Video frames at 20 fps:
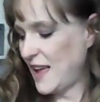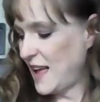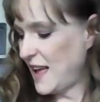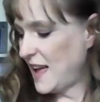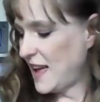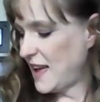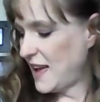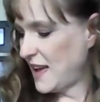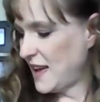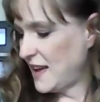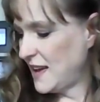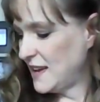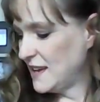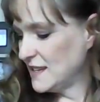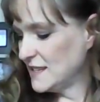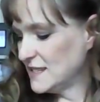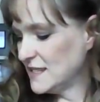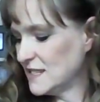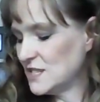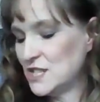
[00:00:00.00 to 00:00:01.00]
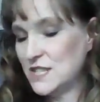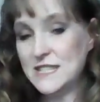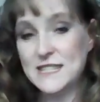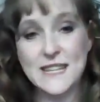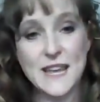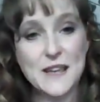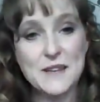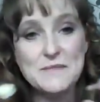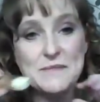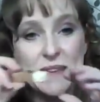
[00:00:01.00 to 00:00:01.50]
And she
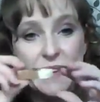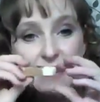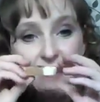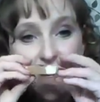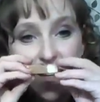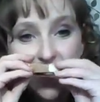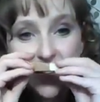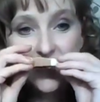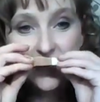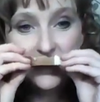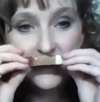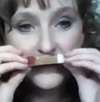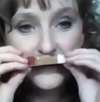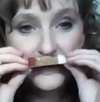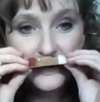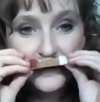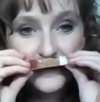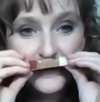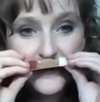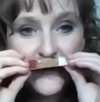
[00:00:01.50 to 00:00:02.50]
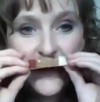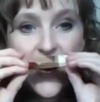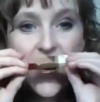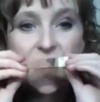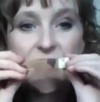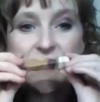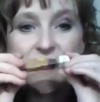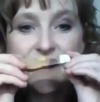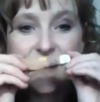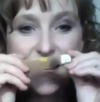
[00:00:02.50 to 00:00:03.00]
sent me
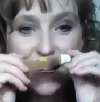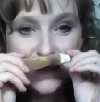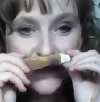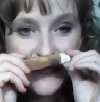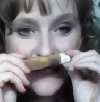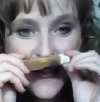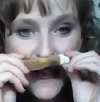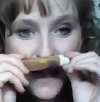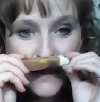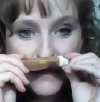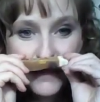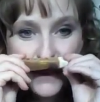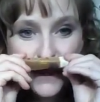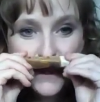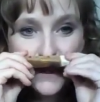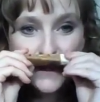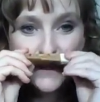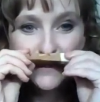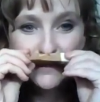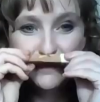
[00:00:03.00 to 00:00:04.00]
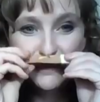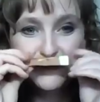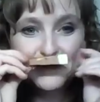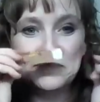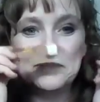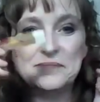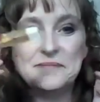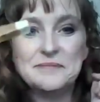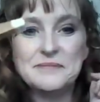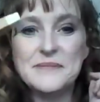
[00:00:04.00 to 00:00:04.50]
Falling Leaf Sample.
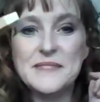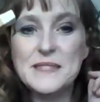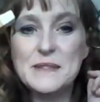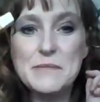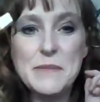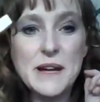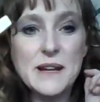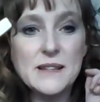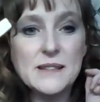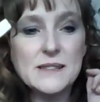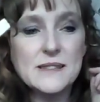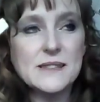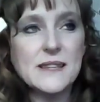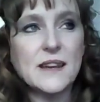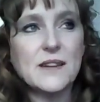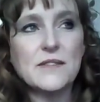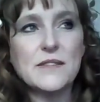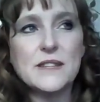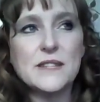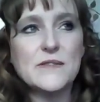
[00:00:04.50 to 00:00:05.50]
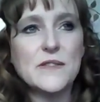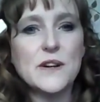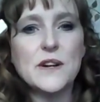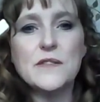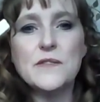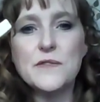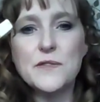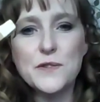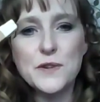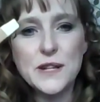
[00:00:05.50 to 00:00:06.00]
Smells like, it's very
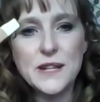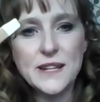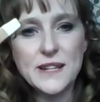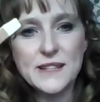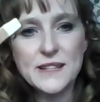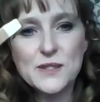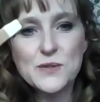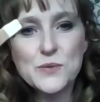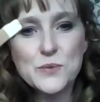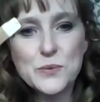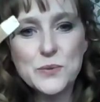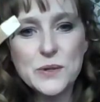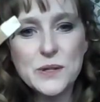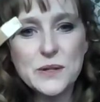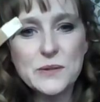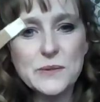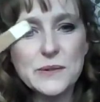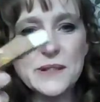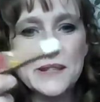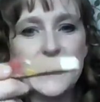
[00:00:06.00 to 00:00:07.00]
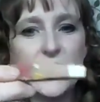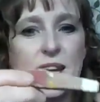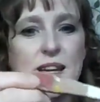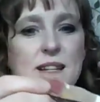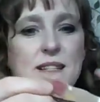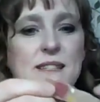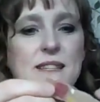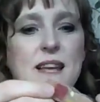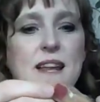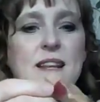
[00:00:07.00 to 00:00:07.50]
fruity. It's really, really
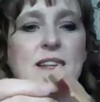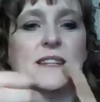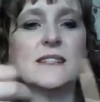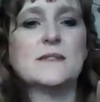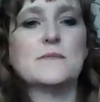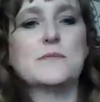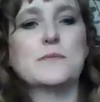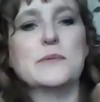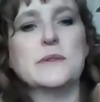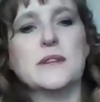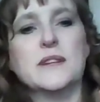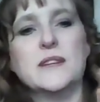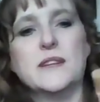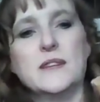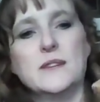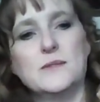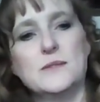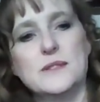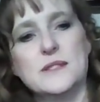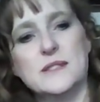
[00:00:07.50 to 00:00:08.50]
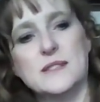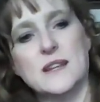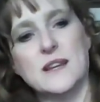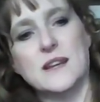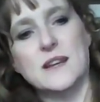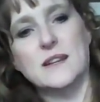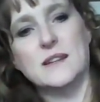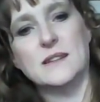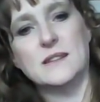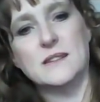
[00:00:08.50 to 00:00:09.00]
nice. And it's a really cute
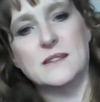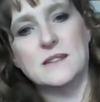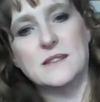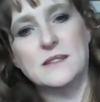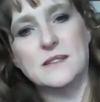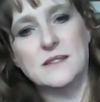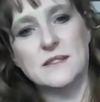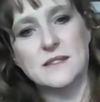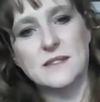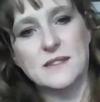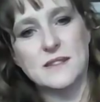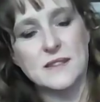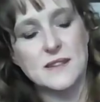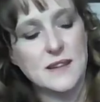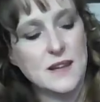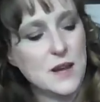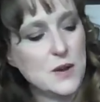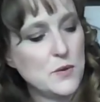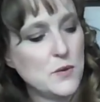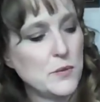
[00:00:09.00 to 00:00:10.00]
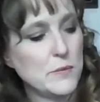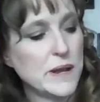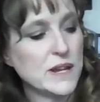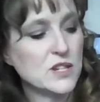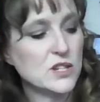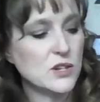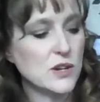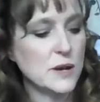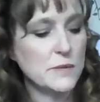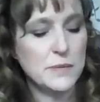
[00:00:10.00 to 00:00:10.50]
design. We'll make
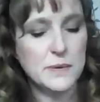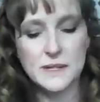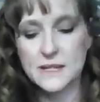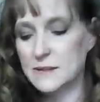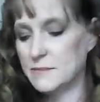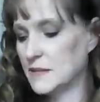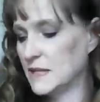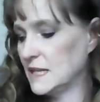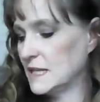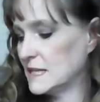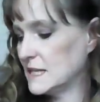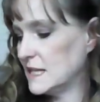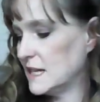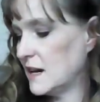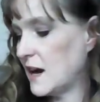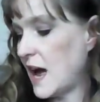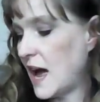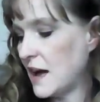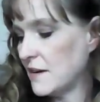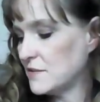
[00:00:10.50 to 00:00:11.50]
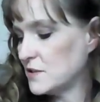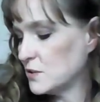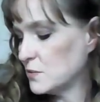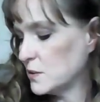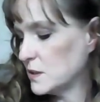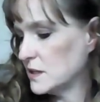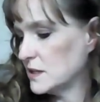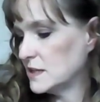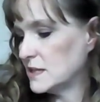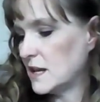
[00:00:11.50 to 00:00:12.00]
sure I put some links here
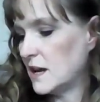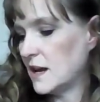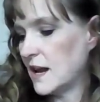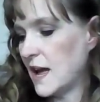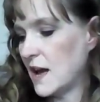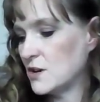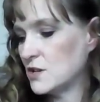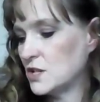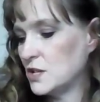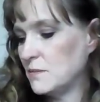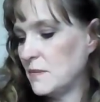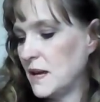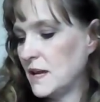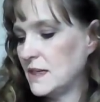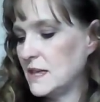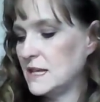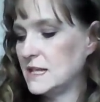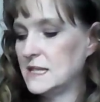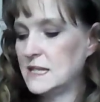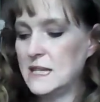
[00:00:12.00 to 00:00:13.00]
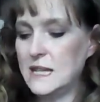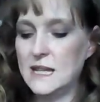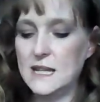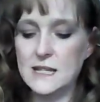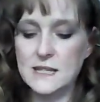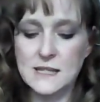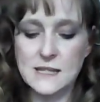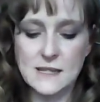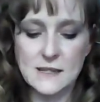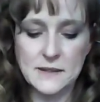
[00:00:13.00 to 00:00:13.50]
afterwards on how she made these
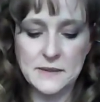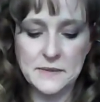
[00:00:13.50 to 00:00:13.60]
things.